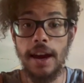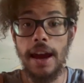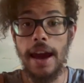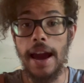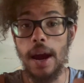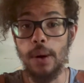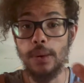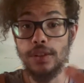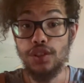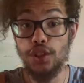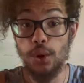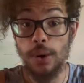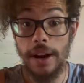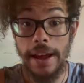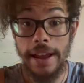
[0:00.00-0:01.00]
How is
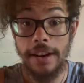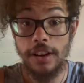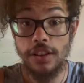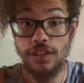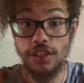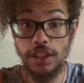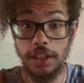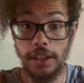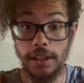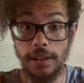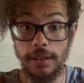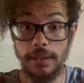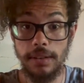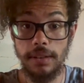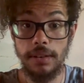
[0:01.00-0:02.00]
your energy?
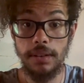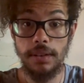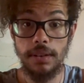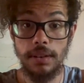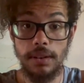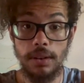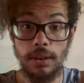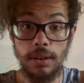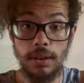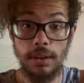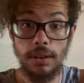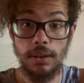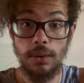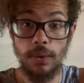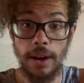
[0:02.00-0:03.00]

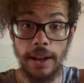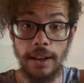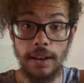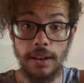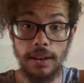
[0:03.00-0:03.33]
Right?